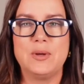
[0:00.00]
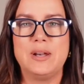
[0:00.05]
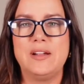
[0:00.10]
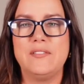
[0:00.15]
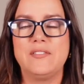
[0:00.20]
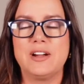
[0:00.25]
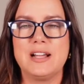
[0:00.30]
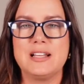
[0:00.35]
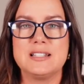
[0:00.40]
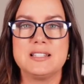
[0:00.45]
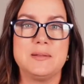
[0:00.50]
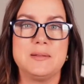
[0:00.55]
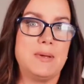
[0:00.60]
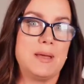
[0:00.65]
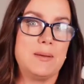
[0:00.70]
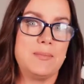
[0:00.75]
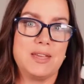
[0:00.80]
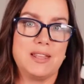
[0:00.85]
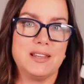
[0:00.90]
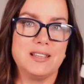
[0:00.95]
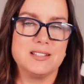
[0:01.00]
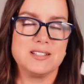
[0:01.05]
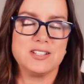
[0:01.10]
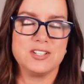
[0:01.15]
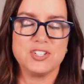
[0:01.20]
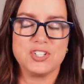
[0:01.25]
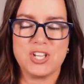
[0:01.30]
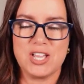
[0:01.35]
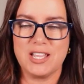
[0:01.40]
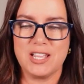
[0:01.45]
whenever I said maybe it
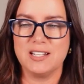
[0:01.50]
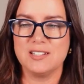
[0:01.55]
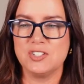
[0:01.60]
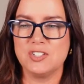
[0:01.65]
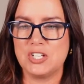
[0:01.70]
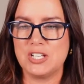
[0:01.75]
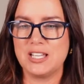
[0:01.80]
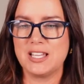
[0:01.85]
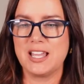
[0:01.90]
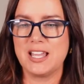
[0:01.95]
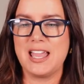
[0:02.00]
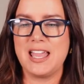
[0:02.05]
isn't changing.